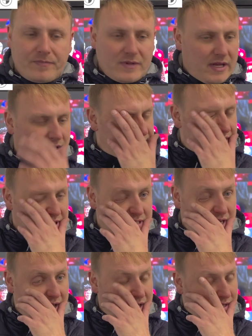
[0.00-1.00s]
like things
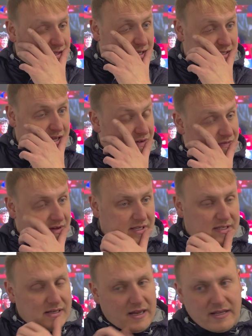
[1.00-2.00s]
get
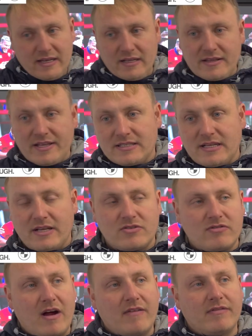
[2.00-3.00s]
affected, like little things like
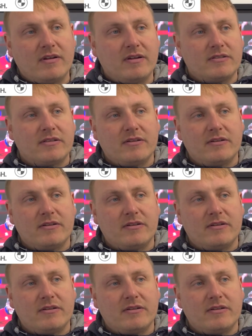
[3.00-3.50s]
travels